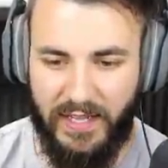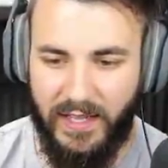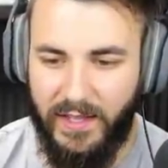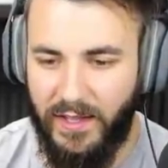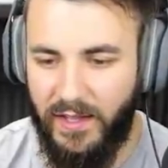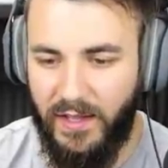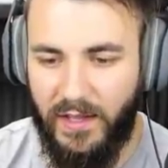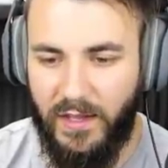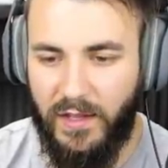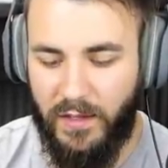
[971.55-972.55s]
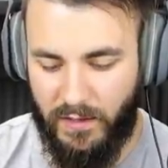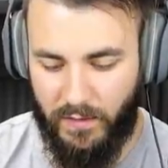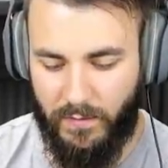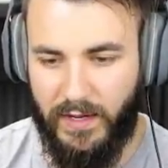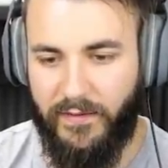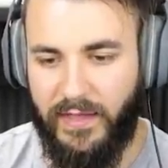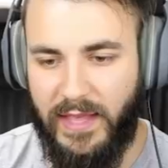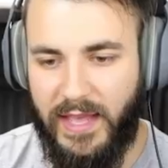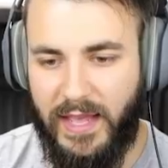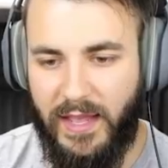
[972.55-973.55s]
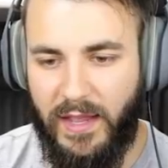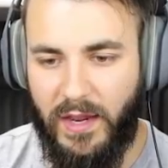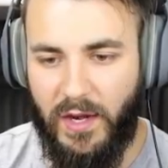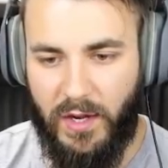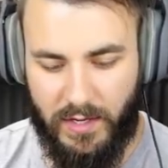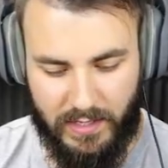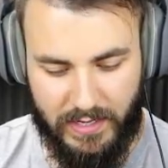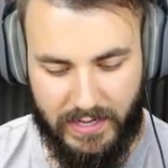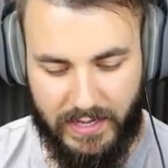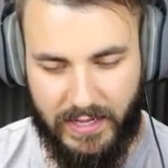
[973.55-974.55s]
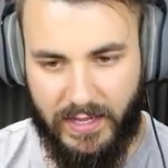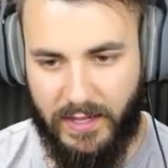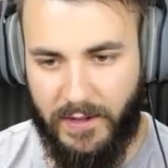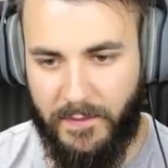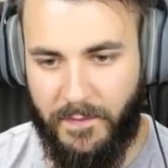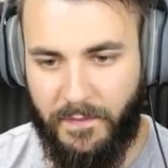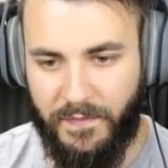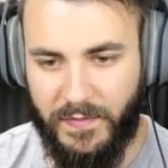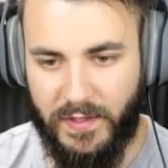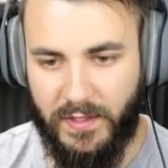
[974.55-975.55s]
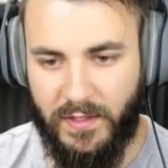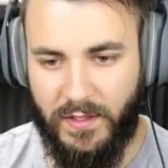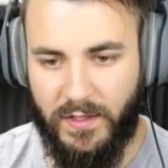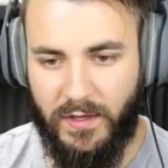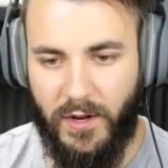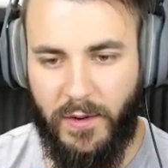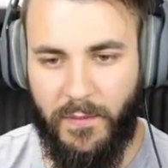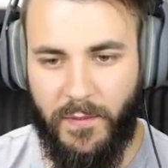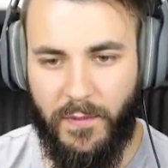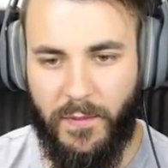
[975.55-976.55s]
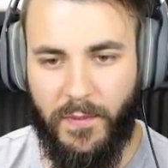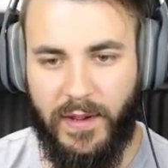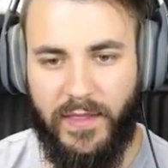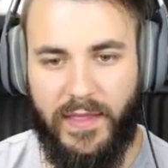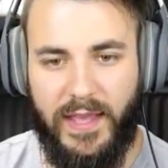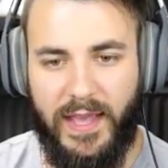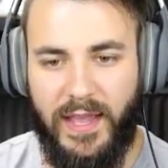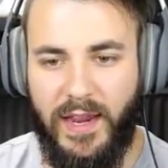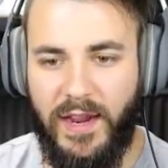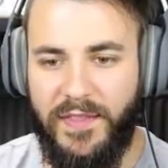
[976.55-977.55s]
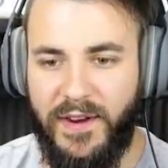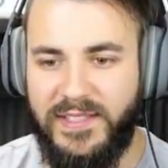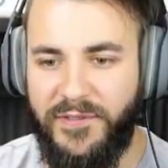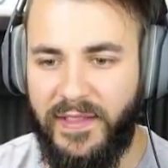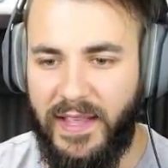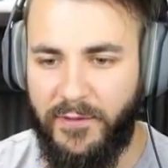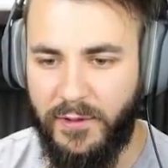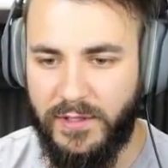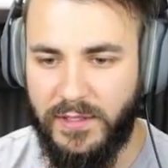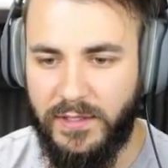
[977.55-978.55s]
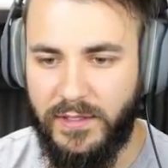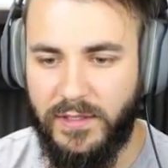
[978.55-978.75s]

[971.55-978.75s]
here. One over there. Um, nope. one there. There are different levels.